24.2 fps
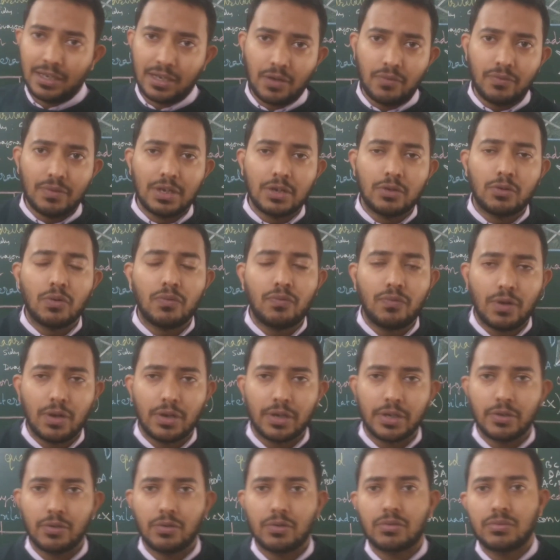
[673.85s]
Now we will go
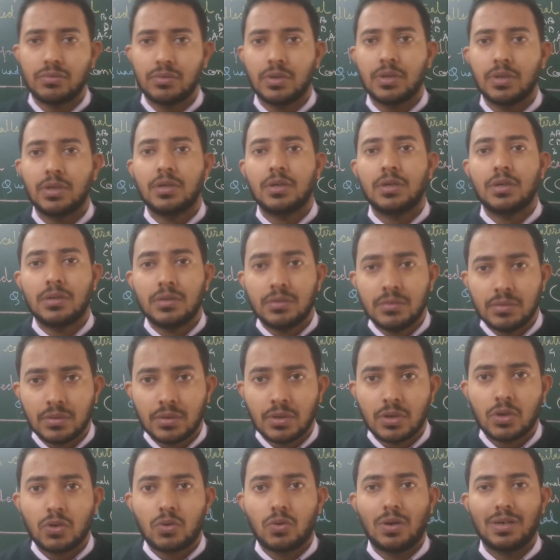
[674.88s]
for your
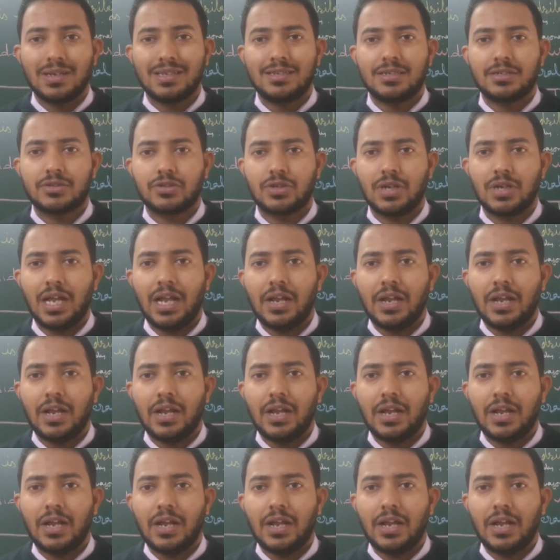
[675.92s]
quadrilateral,